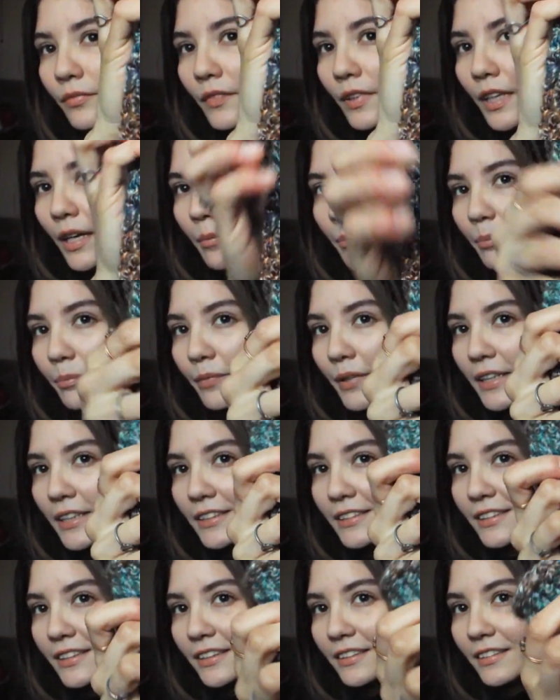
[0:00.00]
Yep, I
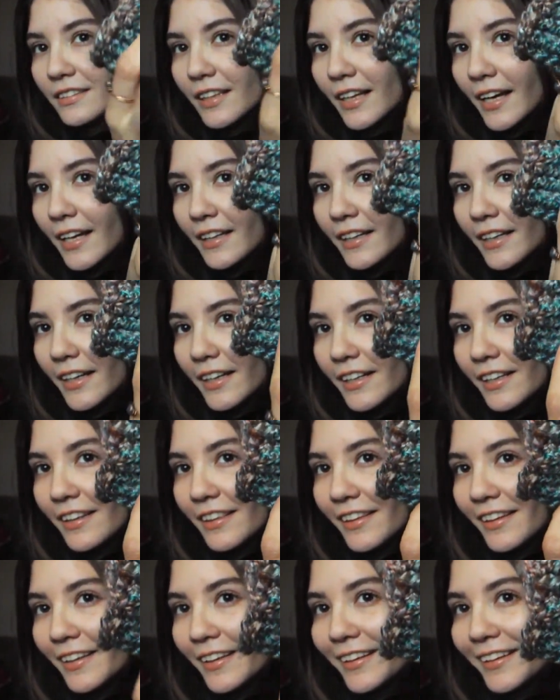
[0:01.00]
did that kind of
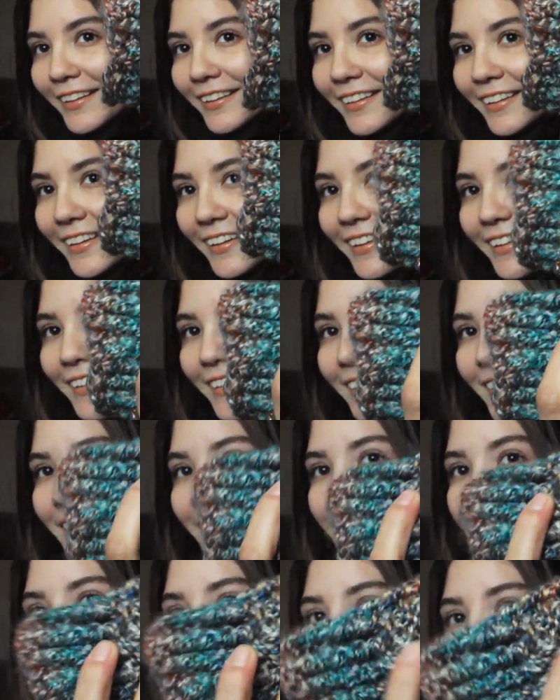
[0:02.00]
thing, and
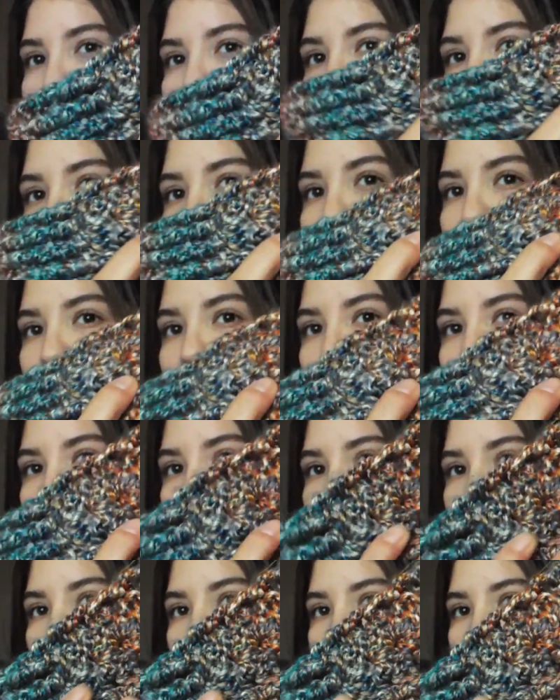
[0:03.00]

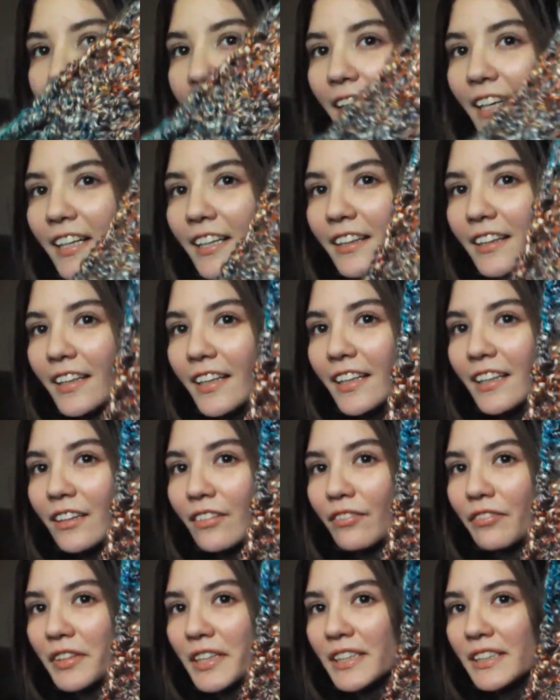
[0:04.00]
this kind of thing, the
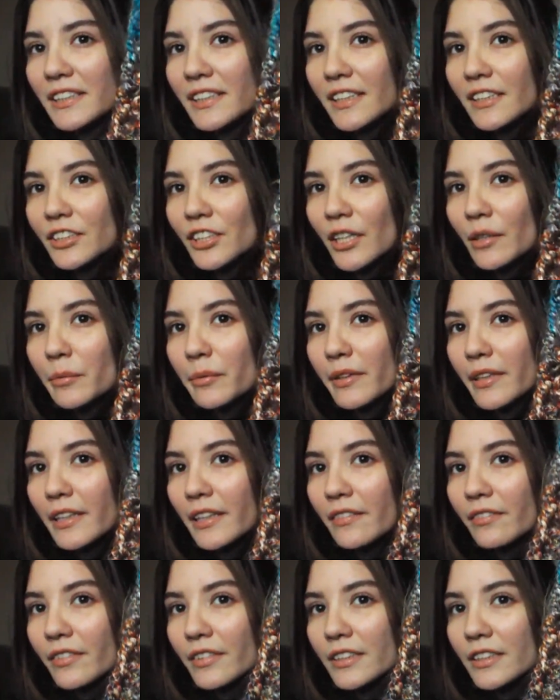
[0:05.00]
V-stitch I
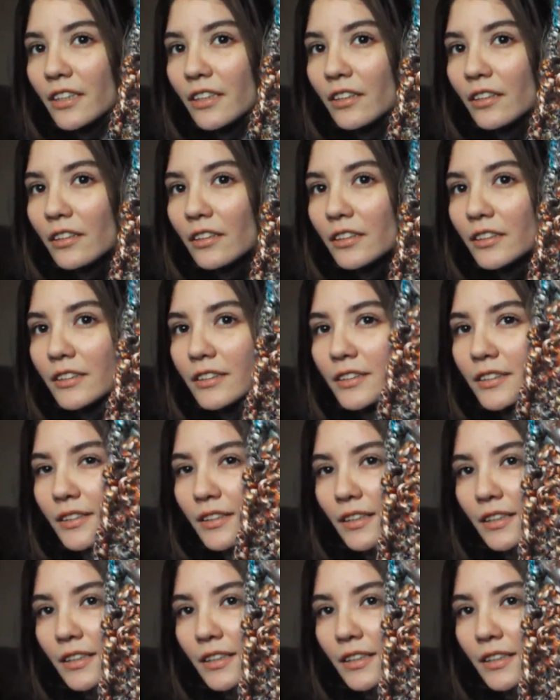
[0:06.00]
believe it's called.